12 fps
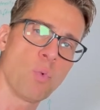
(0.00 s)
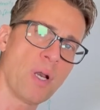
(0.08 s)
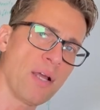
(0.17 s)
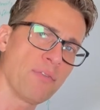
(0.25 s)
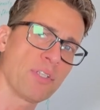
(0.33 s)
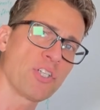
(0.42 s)

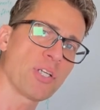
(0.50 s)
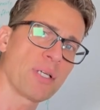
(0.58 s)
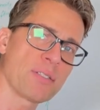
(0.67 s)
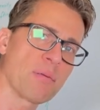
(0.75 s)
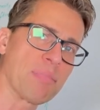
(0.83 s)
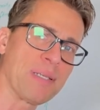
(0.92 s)
Wherever the gel
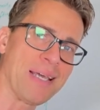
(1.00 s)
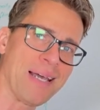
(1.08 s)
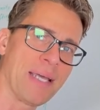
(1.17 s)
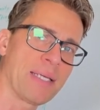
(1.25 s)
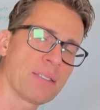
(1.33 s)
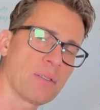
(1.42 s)
is
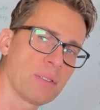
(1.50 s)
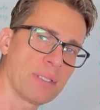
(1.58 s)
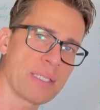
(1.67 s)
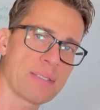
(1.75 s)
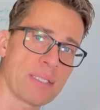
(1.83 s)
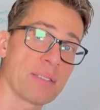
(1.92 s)
applied on
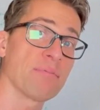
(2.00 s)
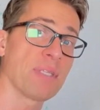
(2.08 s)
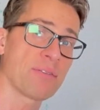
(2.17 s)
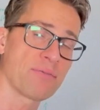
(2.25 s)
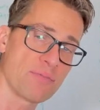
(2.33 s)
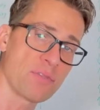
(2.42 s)
that skin,
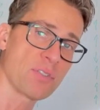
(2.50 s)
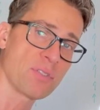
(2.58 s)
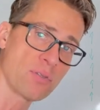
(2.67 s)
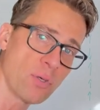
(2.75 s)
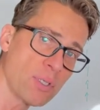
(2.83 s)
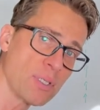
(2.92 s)
that
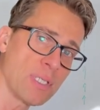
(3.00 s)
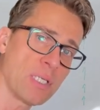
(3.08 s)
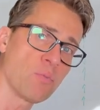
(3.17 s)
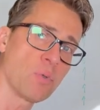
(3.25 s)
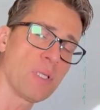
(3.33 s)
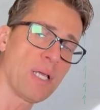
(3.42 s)

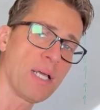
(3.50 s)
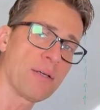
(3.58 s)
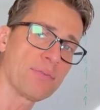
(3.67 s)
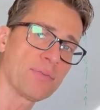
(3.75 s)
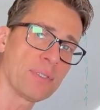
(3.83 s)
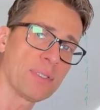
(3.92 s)
certainly will
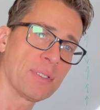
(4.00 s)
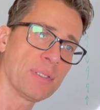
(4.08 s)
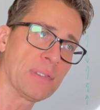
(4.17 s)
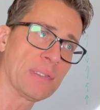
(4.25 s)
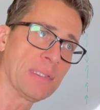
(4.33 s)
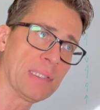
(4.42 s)
have an
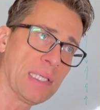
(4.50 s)
uh, uh,